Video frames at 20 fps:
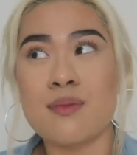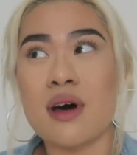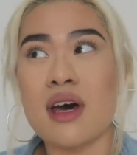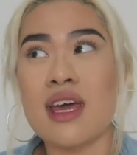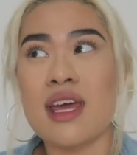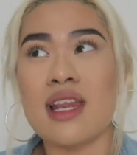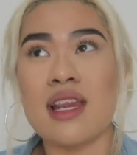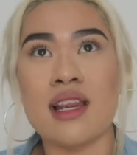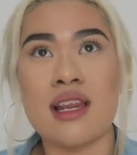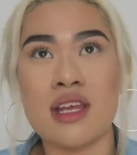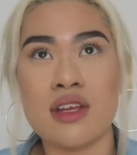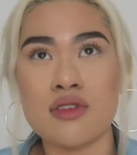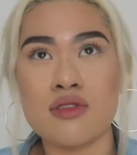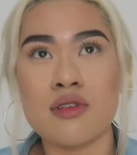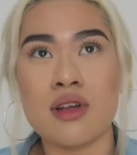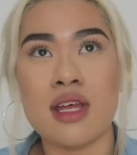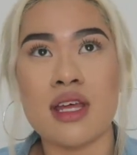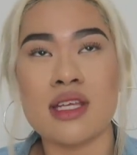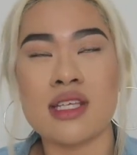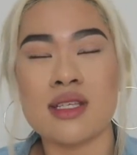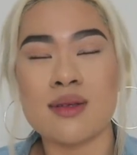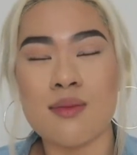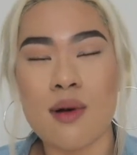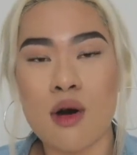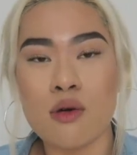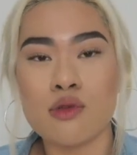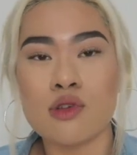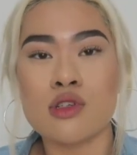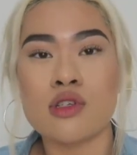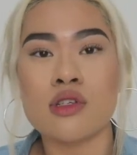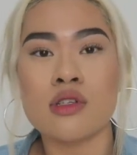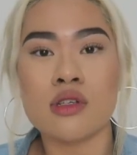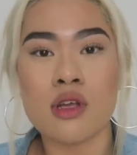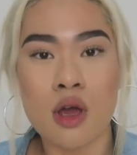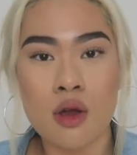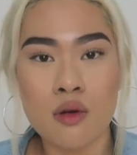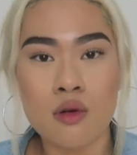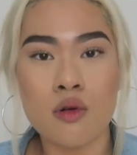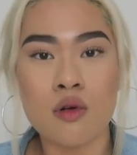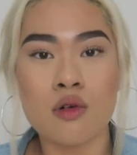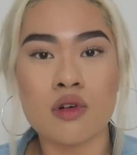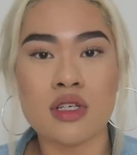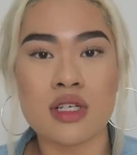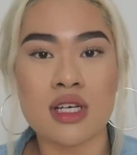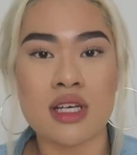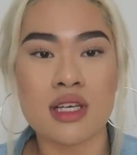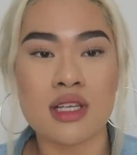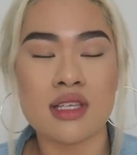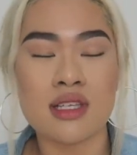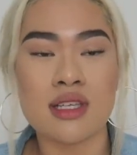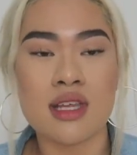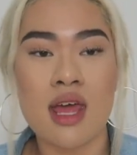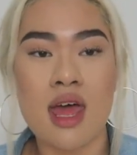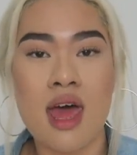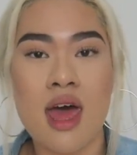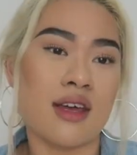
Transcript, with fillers: but it literally smells so gorgeous.